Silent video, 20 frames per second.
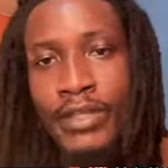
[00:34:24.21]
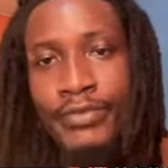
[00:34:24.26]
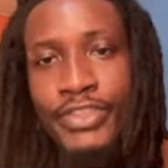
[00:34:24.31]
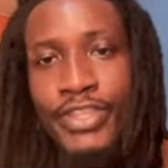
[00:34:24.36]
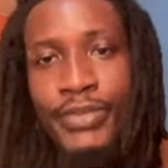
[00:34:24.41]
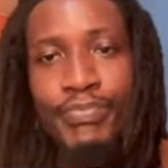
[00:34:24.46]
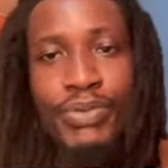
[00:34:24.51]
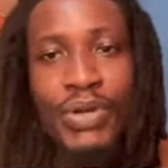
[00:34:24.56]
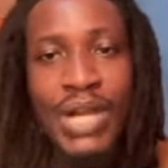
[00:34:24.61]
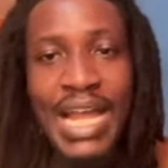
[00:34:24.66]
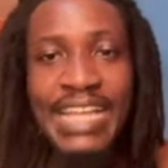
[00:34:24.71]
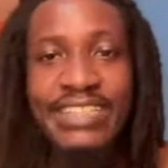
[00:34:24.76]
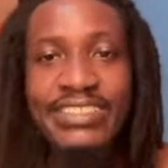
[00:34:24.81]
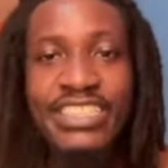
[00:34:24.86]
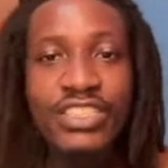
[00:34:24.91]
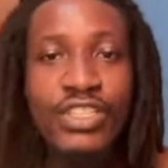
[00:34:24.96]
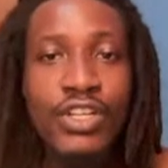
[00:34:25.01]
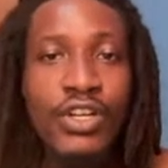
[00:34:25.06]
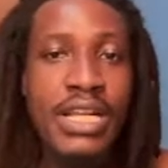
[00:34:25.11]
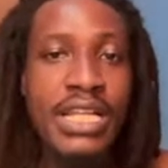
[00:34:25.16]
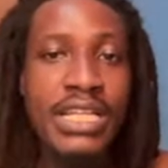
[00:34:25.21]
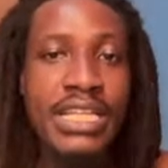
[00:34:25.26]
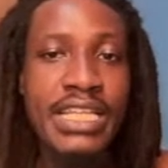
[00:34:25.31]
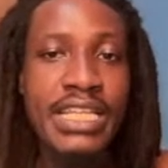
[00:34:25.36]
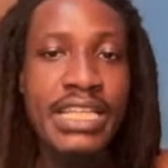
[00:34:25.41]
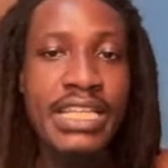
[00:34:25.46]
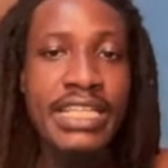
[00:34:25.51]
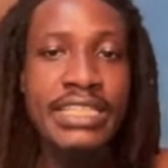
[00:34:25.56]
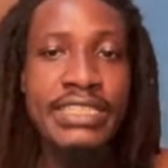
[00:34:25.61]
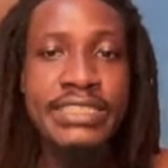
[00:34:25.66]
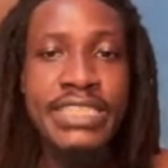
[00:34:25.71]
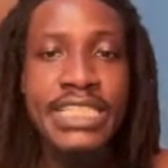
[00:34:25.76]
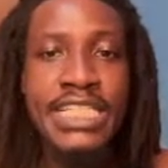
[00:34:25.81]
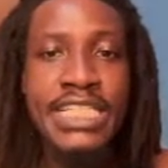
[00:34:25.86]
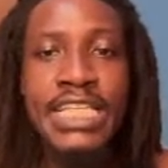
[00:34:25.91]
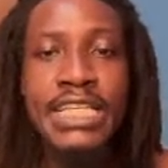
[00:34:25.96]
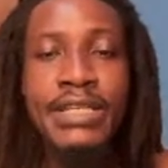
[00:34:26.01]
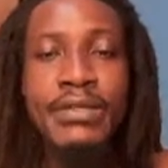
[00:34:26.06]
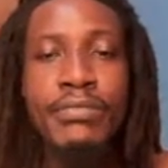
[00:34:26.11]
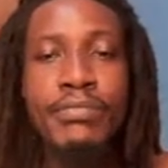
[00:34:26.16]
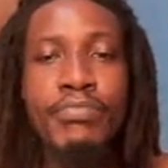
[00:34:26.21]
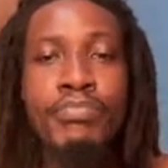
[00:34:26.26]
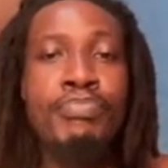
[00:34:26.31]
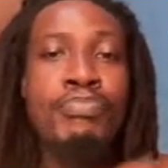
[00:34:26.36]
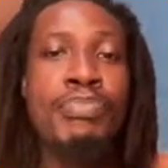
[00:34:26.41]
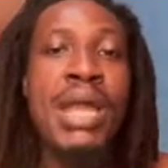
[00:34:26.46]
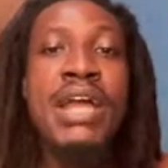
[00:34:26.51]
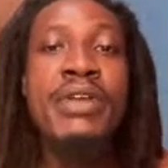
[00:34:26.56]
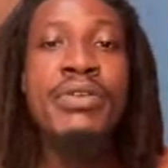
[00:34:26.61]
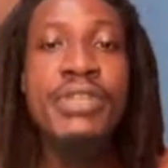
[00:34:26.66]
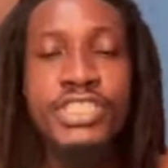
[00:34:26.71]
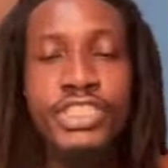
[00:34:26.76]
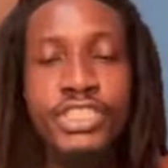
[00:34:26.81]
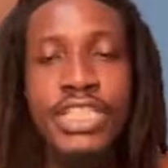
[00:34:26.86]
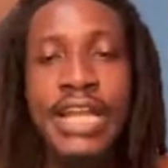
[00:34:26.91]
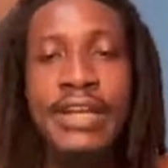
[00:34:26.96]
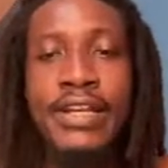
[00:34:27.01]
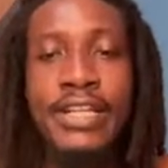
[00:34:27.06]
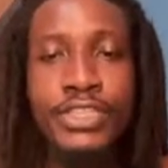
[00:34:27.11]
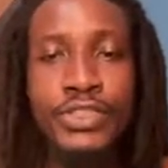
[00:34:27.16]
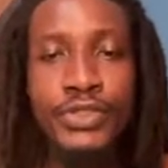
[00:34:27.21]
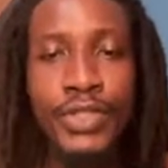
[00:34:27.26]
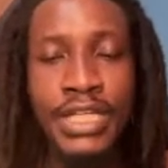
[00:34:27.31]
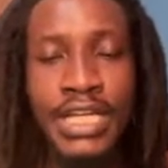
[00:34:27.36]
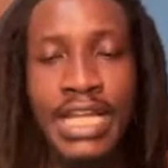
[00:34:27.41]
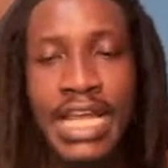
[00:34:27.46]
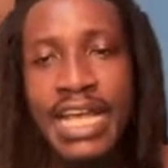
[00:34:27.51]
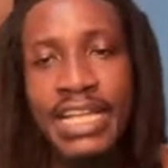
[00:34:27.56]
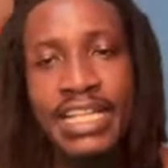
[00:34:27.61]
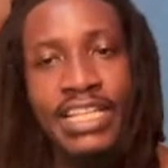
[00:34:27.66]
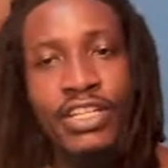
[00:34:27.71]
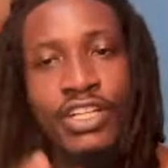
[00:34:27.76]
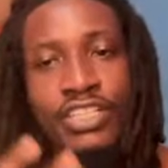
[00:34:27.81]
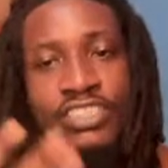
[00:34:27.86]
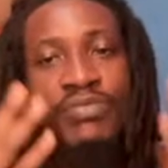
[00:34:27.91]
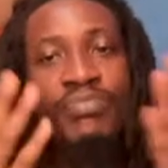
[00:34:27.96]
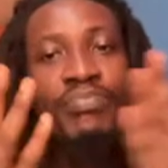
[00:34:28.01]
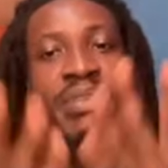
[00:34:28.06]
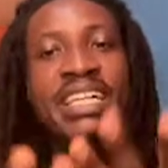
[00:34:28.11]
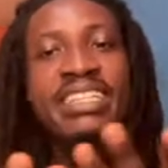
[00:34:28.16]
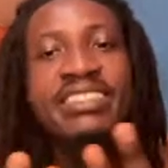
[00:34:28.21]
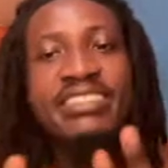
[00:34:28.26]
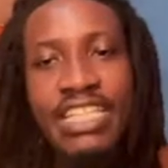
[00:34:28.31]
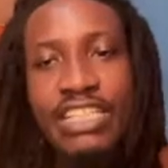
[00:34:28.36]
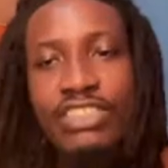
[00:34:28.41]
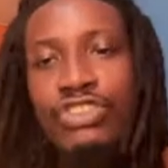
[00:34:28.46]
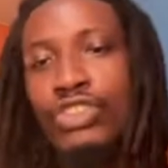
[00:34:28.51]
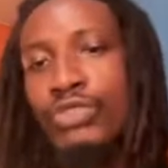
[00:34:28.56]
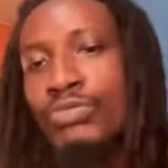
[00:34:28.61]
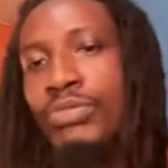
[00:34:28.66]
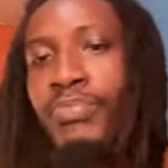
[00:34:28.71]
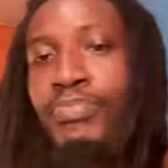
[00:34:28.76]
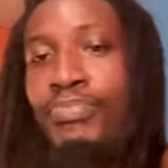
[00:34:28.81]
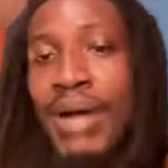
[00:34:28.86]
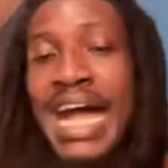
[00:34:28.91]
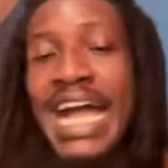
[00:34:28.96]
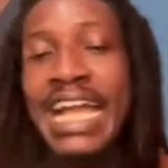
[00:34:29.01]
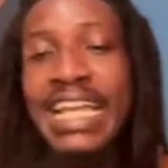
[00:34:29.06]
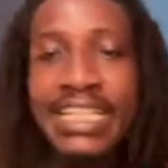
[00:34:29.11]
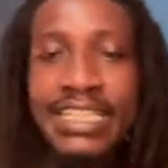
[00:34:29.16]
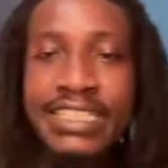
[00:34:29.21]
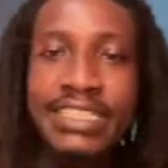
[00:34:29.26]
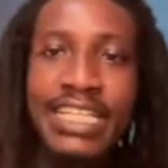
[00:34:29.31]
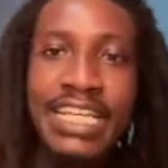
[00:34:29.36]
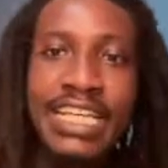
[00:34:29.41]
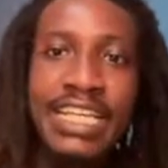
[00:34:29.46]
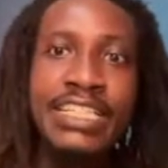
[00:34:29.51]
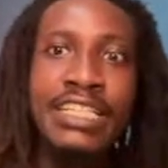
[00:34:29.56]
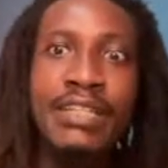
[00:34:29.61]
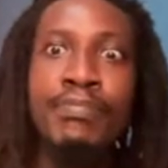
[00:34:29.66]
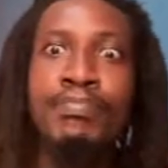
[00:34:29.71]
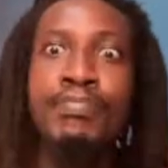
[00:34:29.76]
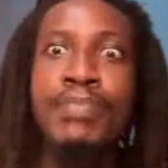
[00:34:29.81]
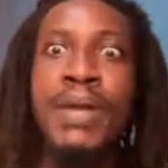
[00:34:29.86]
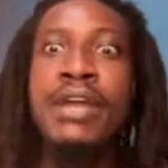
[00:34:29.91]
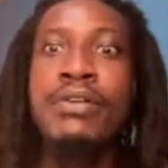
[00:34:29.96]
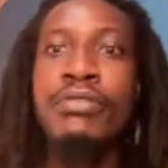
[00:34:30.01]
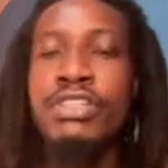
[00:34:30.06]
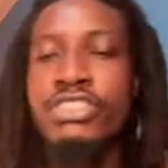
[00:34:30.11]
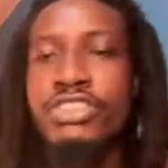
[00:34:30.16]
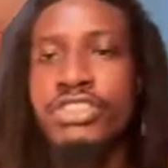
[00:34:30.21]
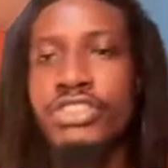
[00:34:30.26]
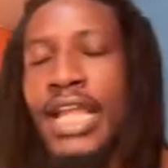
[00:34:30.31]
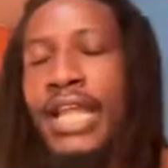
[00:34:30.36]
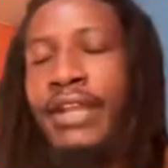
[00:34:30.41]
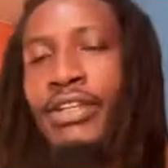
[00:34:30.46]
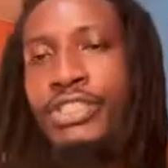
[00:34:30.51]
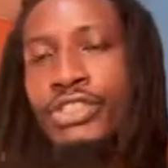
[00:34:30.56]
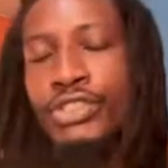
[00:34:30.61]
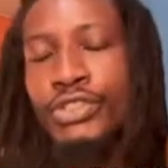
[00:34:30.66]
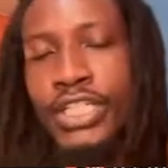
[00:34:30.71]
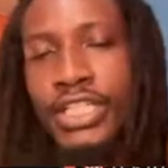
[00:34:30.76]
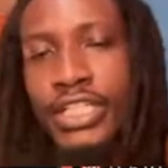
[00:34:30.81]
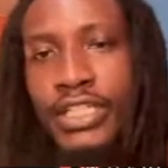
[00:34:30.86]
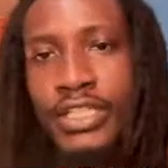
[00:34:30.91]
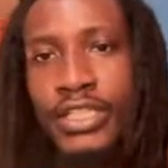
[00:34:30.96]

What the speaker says: the price is currently in the bearish territory, and it doesn't make sense to be buying in the bearish territory.